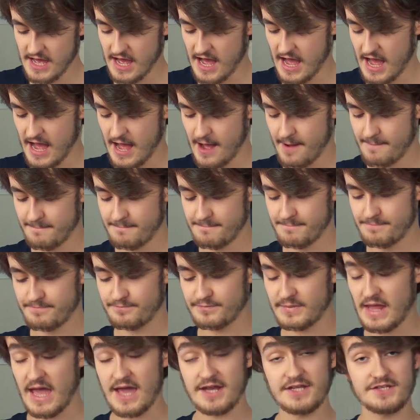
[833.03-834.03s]
And
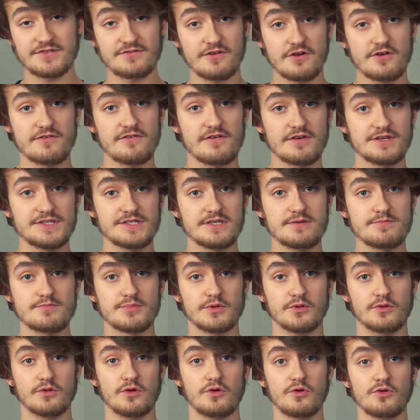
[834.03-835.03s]
it's very
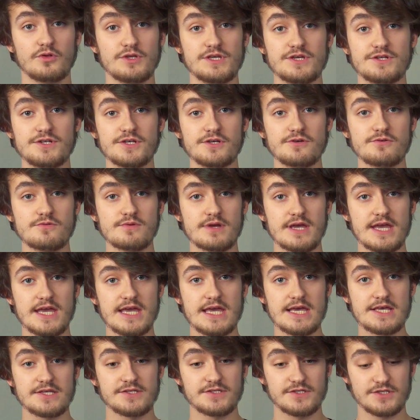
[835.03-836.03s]
simple. All you do
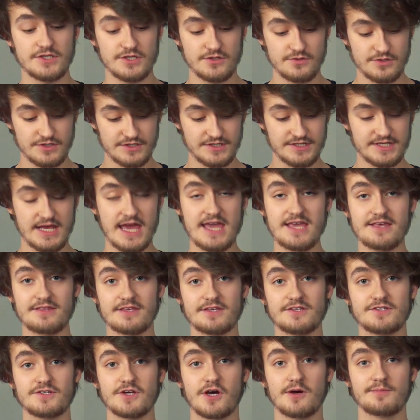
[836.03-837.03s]
is you just take
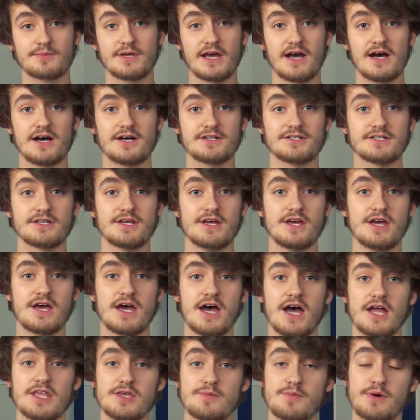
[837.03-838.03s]
this top card
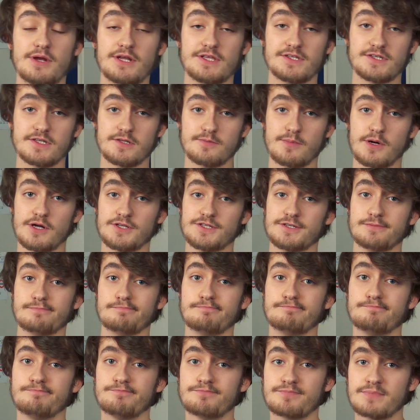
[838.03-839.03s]
and you put it to the
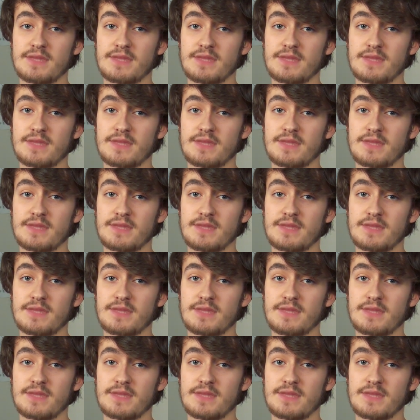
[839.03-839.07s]
bottom.